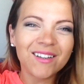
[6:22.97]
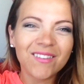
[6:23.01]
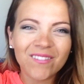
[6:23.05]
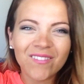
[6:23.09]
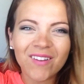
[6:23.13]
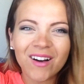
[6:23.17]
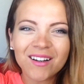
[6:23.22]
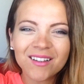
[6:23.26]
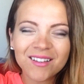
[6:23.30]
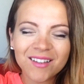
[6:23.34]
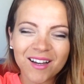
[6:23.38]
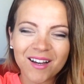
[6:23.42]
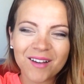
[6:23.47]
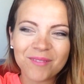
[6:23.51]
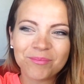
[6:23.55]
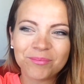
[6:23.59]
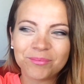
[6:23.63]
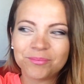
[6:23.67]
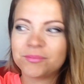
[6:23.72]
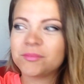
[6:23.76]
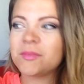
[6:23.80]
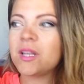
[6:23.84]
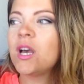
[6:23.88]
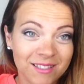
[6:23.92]

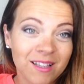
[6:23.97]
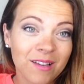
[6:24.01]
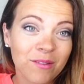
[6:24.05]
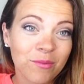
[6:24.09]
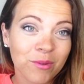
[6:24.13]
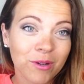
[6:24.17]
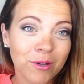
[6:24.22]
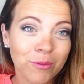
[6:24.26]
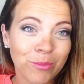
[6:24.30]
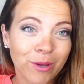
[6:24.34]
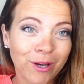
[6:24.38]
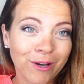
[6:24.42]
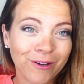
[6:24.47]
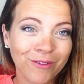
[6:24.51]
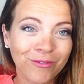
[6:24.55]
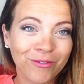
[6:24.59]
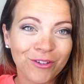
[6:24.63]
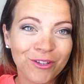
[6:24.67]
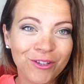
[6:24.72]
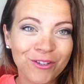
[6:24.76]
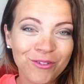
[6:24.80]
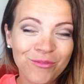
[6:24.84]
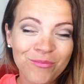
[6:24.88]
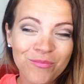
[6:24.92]
welcome. Does that work better
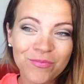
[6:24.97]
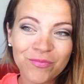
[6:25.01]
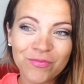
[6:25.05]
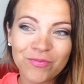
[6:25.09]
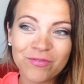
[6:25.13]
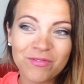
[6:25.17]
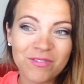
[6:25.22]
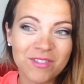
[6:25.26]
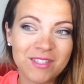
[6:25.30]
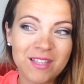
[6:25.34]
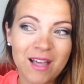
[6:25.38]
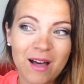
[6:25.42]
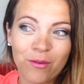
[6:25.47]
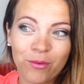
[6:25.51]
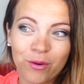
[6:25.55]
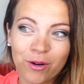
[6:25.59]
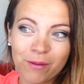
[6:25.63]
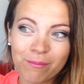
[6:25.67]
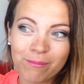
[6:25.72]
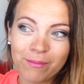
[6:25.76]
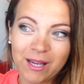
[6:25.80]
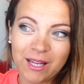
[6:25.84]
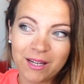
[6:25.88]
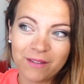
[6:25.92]
for you? Does that
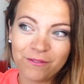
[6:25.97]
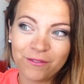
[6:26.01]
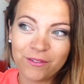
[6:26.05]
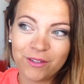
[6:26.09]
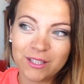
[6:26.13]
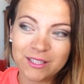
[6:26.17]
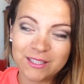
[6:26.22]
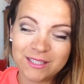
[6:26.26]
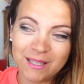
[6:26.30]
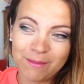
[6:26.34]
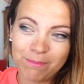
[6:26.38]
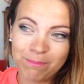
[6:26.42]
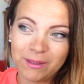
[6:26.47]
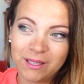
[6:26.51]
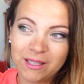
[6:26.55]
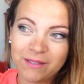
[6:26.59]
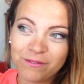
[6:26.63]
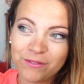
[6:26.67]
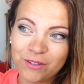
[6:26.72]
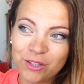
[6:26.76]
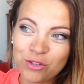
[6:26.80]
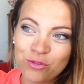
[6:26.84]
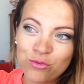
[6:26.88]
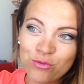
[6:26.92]
work better? Is that better
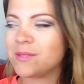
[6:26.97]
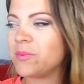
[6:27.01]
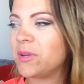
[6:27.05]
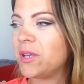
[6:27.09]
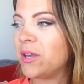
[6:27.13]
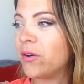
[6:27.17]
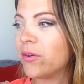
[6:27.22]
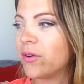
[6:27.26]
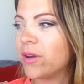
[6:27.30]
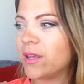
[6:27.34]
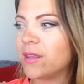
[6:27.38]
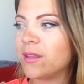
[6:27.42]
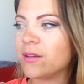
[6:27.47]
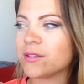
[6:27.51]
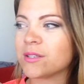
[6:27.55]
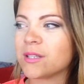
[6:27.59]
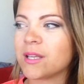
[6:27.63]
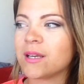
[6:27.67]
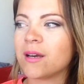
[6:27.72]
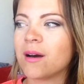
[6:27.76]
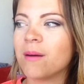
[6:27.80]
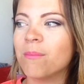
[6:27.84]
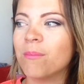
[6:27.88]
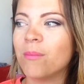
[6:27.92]
for you? It's me. Okay, there's
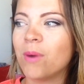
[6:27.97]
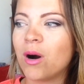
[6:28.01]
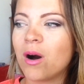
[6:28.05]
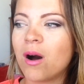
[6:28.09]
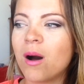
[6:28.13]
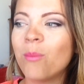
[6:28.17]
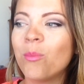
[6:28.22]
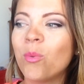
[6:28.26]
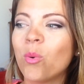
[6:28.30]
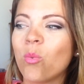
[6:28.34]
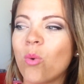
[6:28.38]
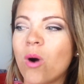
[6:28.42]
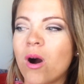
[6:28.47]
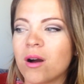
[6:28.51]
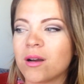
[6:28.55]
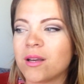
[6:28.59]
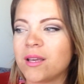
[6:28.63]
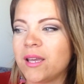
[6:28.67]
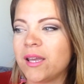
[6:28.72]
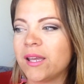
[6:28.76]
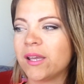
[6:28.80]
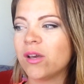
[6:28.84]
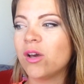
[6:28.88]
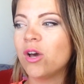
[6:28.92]
like a mom
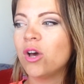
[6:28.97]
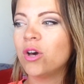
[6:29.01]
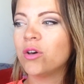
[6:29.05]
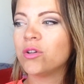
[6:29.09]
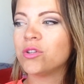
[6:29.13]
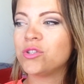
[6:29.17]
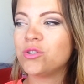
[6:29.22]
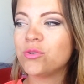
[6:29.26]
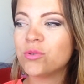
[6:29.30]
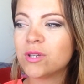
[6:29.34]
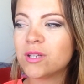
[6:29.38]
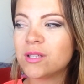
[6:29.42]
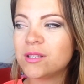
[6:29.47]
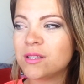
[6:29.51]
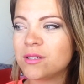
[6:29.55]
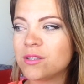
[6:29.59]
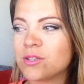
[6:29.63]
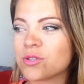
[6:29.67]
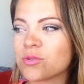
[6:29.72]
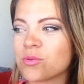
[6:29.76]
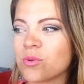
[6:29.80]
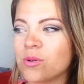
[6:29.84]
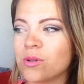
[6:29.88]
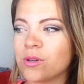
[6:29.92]
walking, two kids in
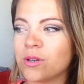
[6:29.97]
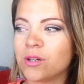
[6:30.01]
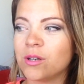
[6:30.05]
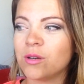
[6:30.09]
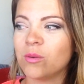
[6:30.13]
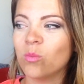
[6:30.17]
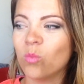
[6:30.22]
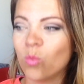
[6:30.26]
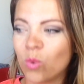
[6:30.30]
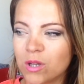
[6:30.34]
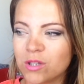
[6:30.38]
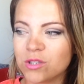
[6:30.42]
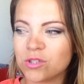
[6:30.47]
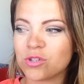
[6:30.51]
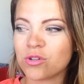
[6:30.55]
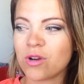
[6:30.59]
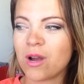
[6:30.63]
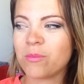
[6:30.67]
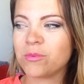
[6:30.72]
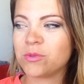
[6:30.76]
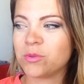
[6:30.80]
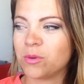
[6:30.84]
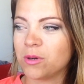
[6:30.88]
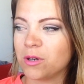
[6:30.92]
a stroller, and one
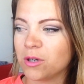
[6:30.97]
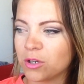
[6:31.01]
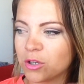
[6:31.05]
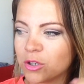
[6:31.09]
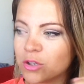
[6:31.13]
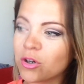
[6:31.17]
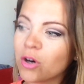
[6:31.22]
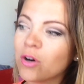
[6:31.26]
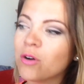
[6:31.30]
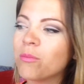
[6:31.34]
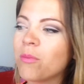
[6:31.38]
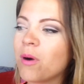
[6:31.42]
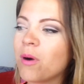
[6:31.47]
strapped to her. Go,